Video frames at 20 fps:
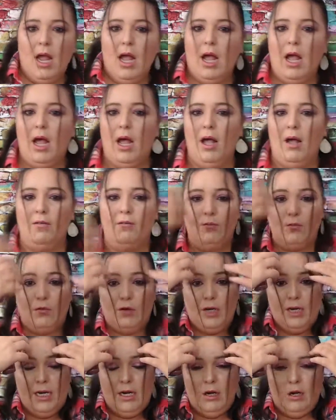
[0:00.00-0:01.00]
a
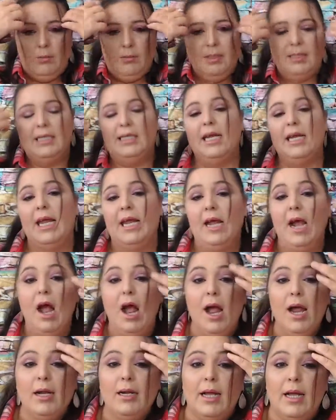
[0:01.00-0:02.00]
free Urban Decay
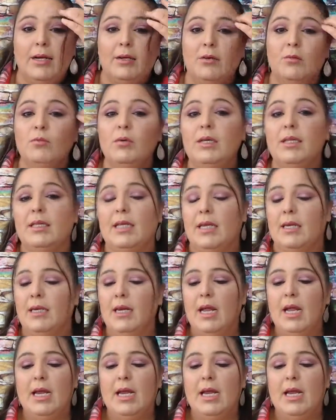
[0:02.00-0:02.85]
highlighter with it.